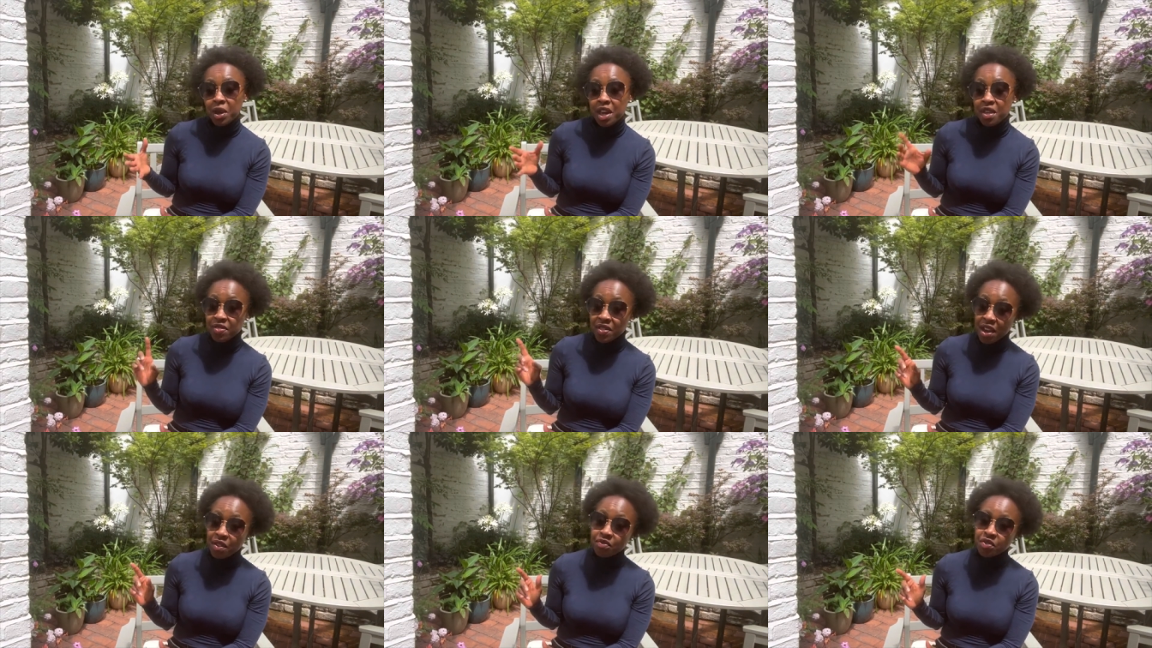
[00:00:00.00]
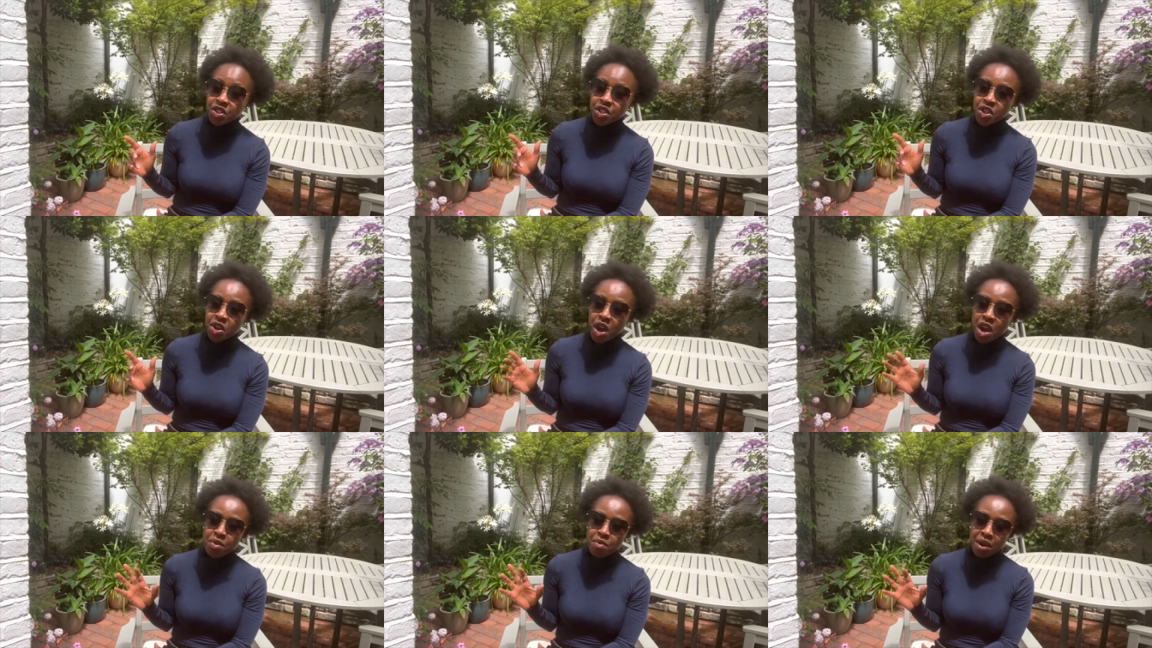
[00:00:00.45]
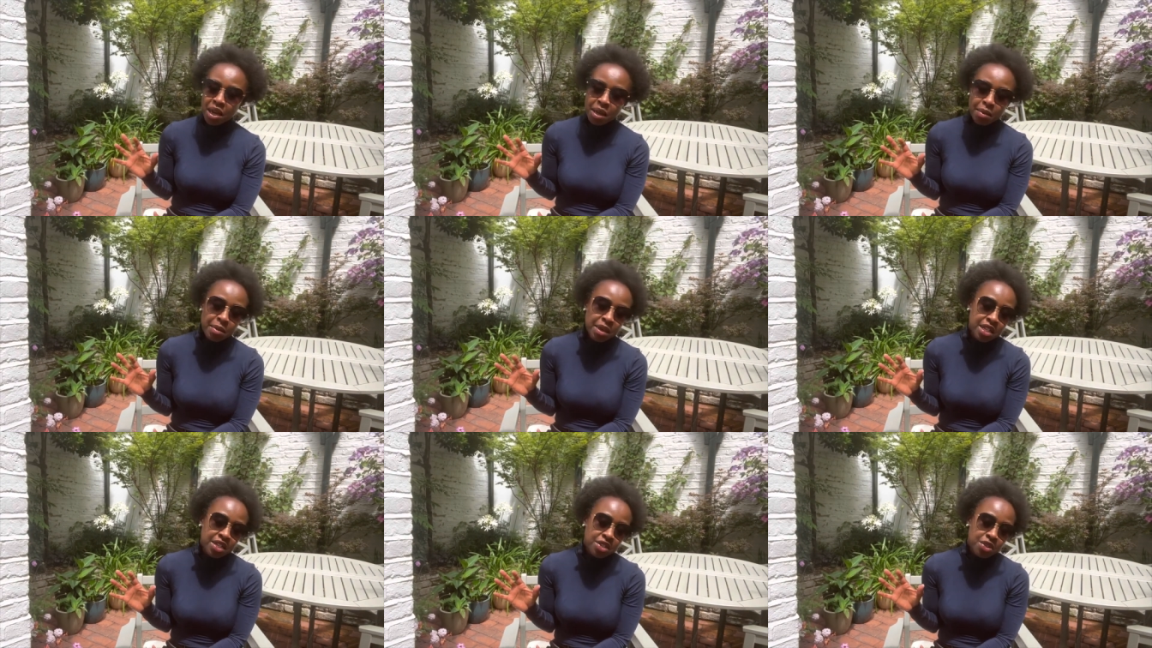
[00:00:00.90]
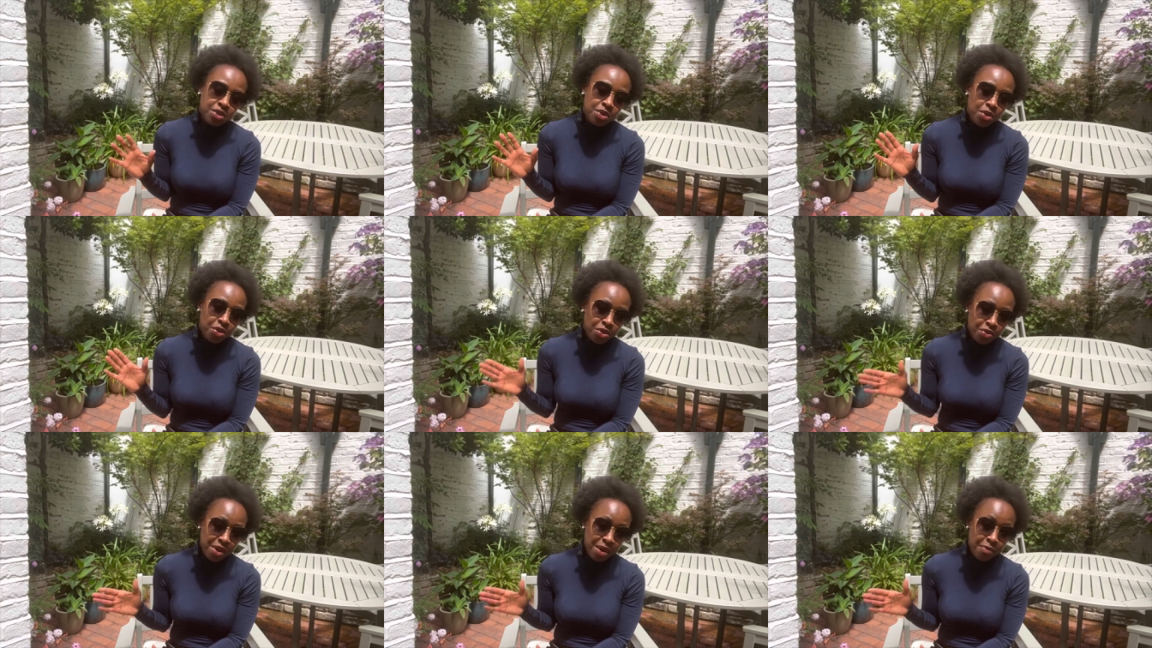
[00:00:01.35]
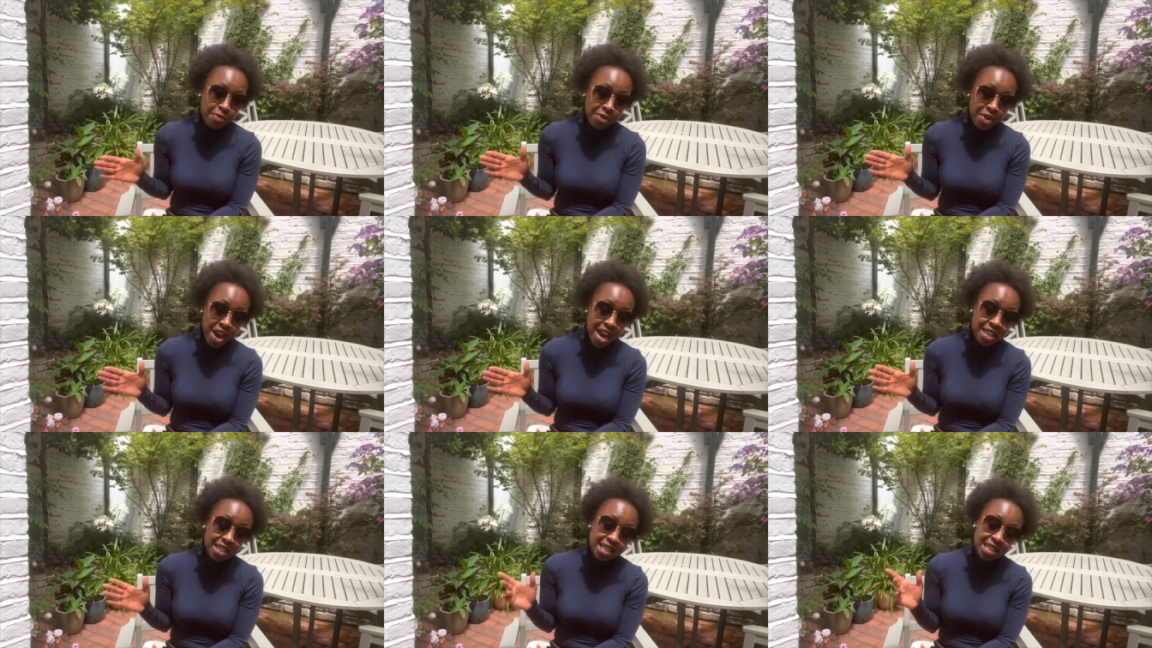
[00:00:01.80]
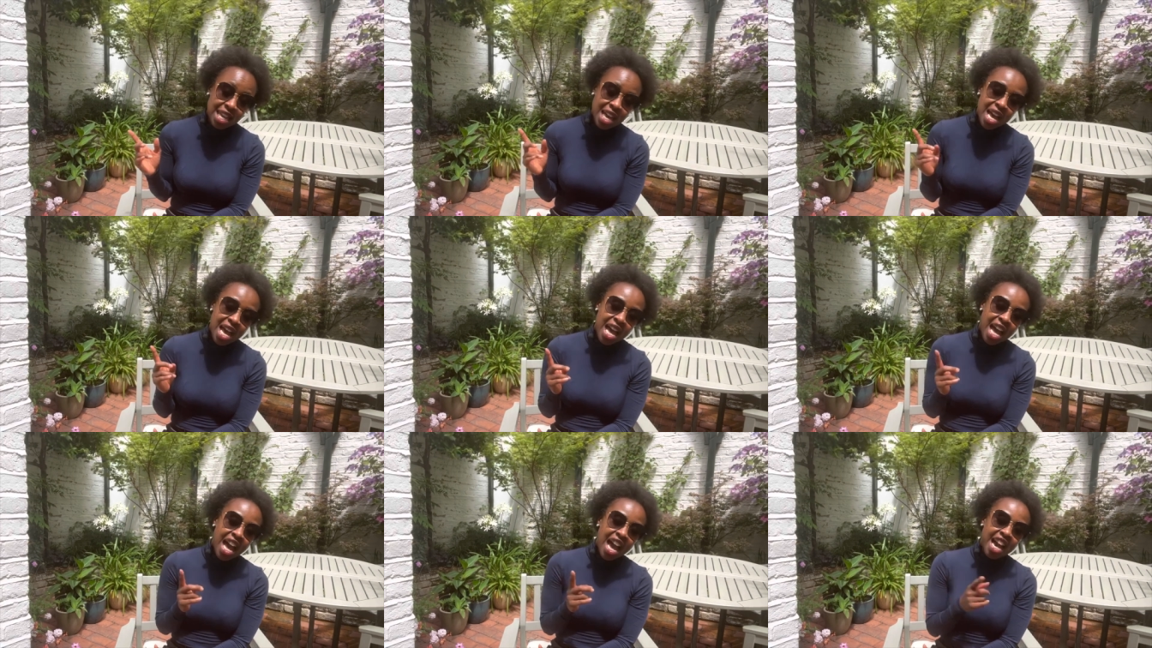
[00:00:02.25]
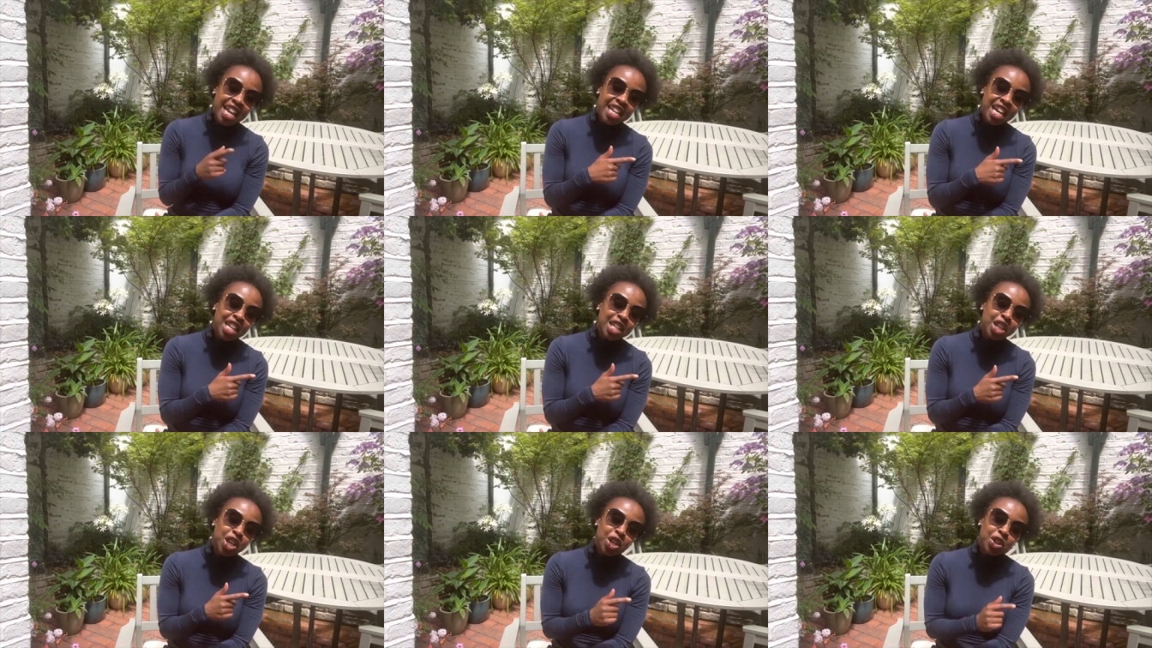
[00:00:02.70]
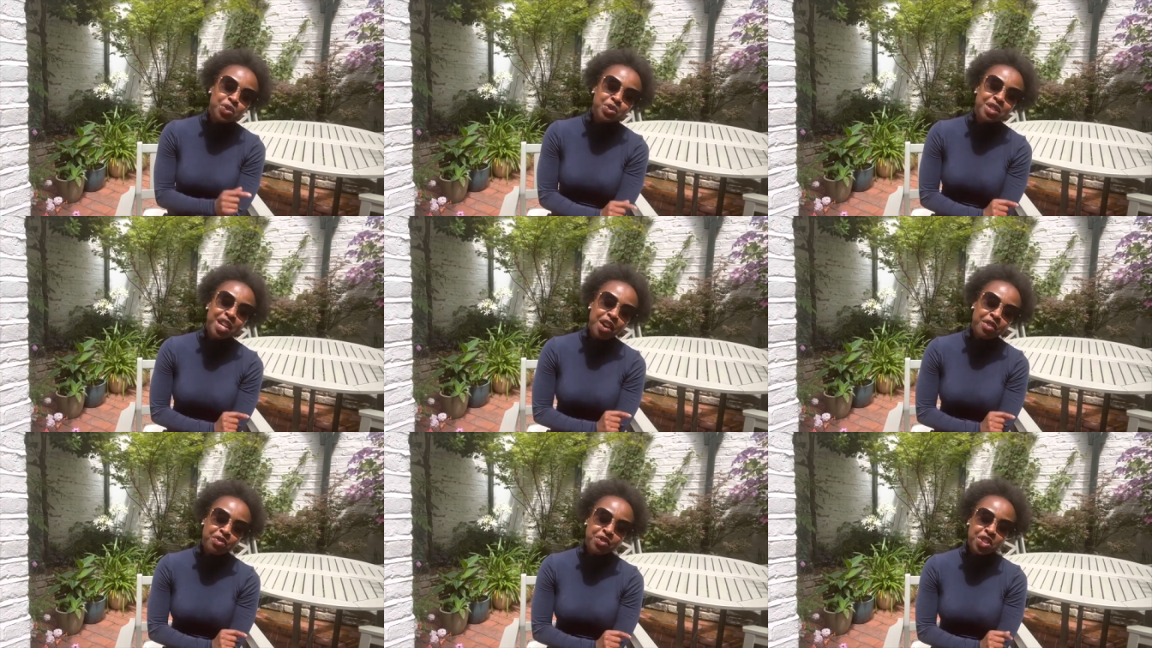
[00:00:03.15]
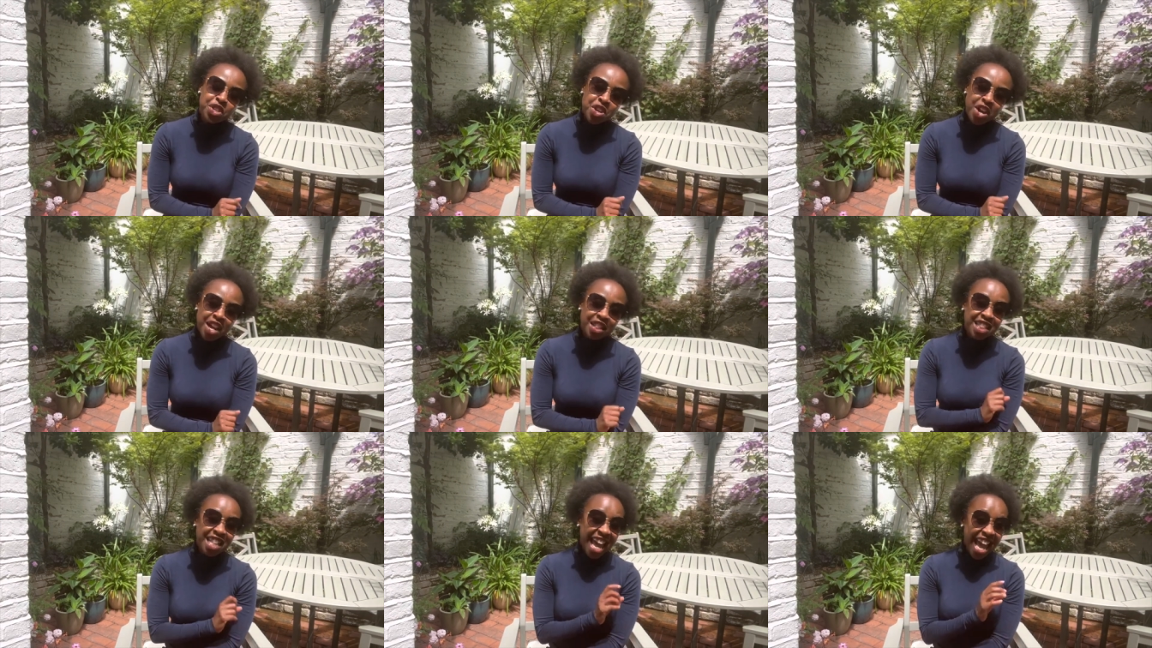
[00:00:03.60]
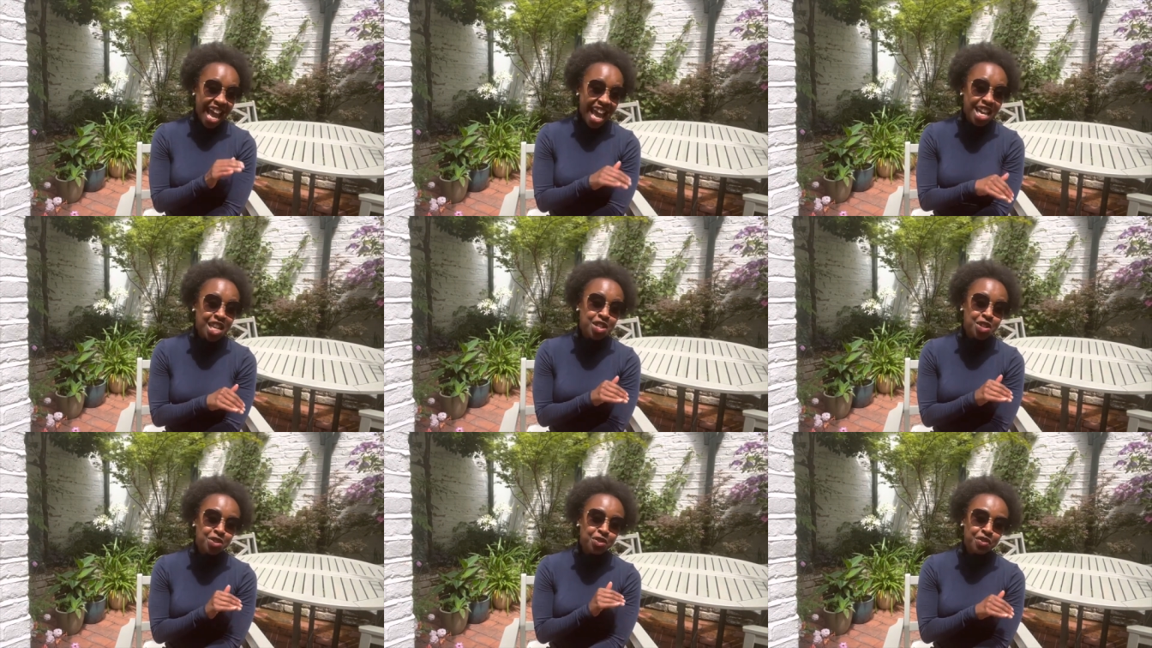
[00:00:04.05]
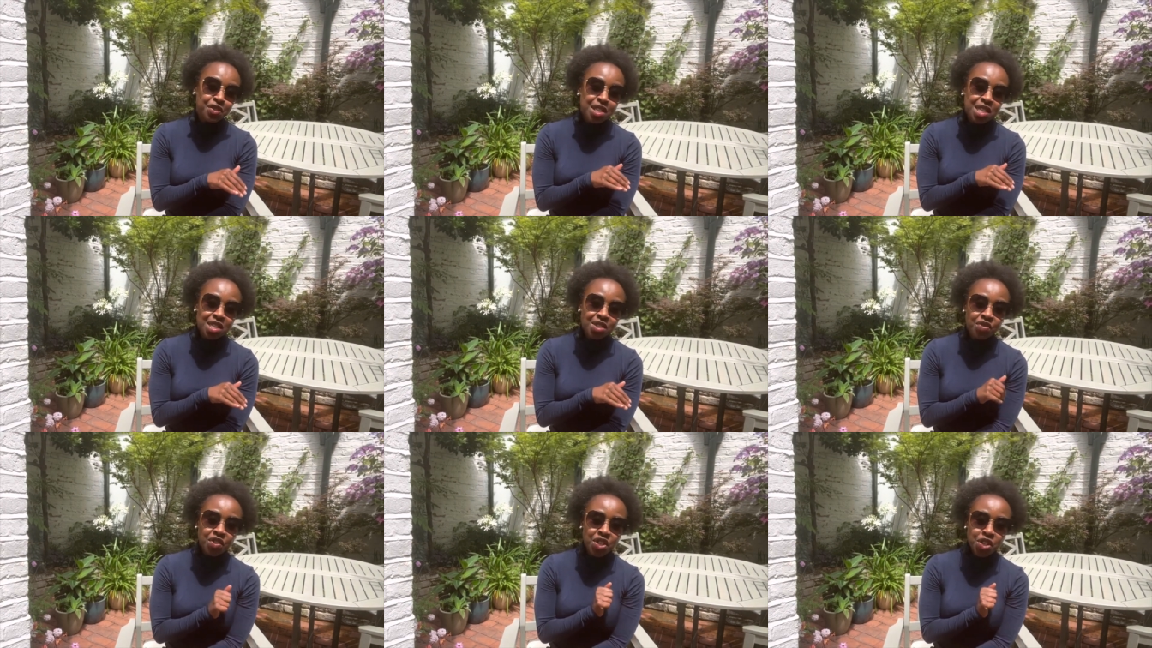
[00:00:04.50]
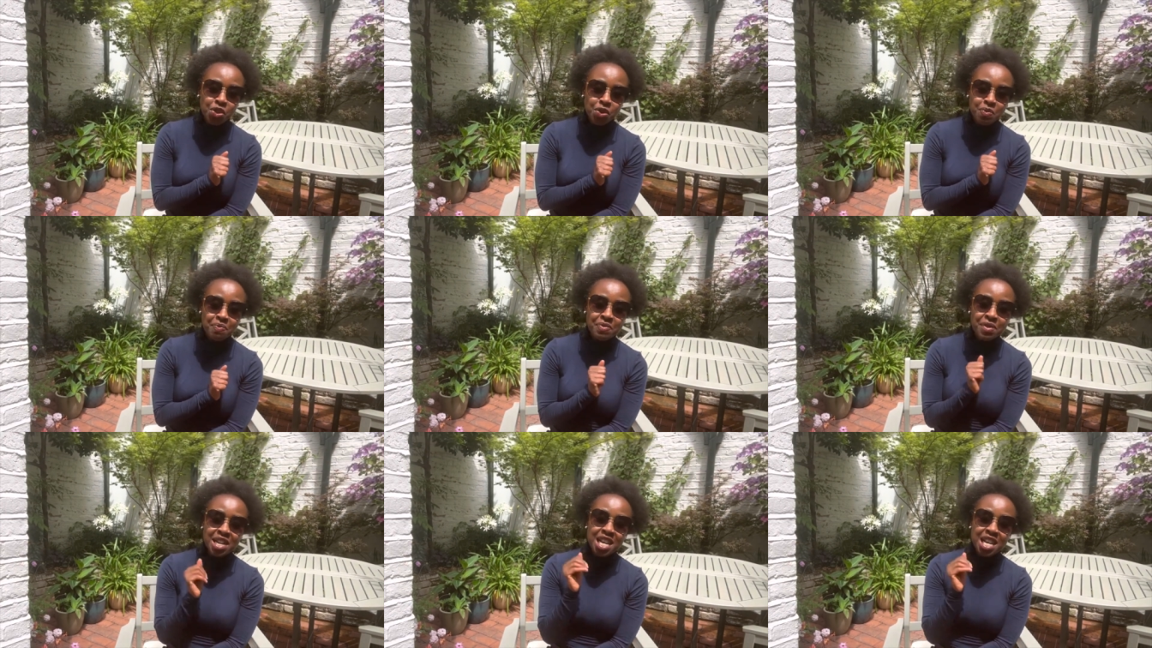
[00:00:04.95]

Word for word: In that video I recommended three brands and I'll include that video at the end of this video.